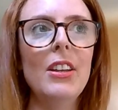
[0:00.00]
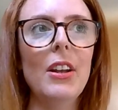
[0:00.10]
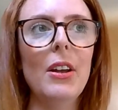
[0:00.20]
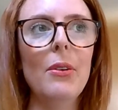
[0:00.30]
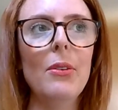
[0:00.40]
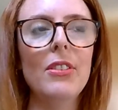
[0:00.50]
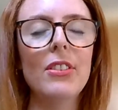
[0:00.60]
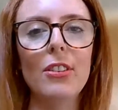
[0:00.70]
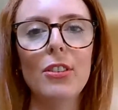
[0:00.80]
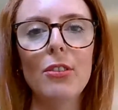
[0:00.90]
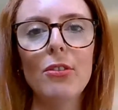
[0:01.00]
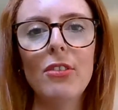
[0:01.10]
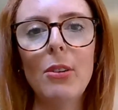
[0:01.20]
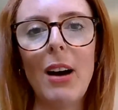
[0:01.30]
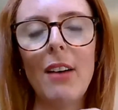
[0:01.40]
to
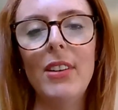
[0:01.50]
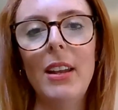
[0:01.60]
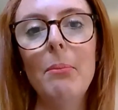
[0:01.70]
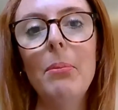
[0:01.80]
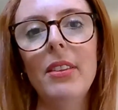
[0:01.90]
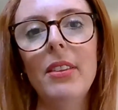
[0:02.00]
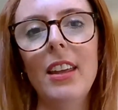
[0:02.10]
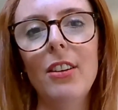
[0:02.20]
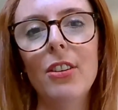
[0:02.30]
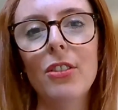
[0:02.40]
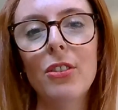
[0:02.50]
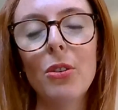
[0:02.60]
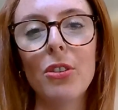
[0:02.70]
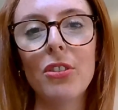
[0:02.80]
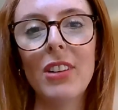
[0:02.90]
real have an empathy, because
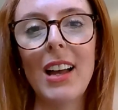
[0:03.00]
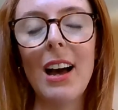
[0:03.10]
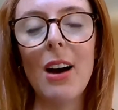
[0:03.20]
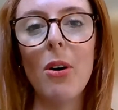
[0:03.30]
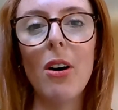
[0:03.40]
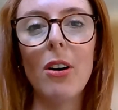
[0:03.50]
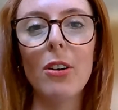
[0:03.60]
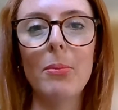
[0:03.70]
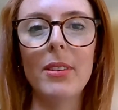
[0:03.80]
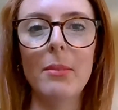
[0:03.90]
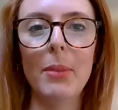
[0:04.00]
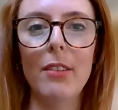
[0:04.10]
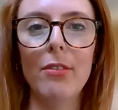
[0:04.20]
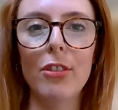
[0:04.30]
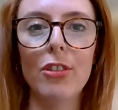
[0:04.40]
gosh, how hard must it
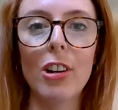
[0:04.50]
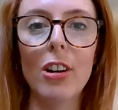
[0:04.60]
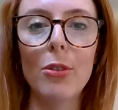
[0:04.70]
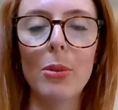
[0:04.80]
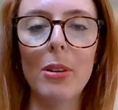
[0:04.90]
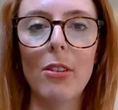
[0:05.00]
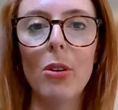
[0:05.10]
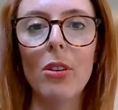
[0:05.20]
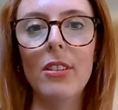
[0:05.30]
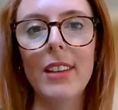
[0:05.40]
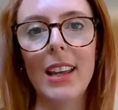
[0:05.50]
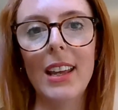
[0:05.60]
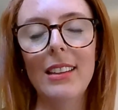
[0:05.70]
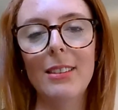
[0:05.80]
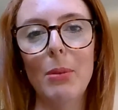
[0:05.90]
be for a child where a
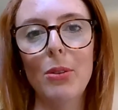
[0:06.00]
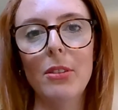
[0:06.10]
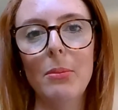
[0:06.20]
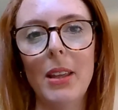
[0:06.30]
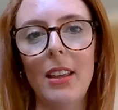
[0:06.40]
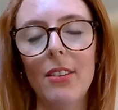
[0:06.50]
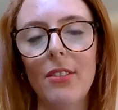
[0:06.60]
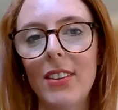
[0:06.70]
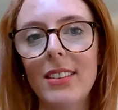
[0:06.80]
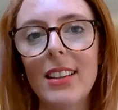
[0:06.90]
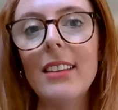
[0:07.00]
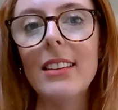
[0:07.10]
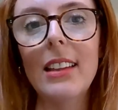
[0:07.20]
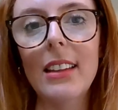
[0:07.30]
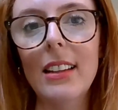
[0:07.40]
holiday is supposed to be a fantastic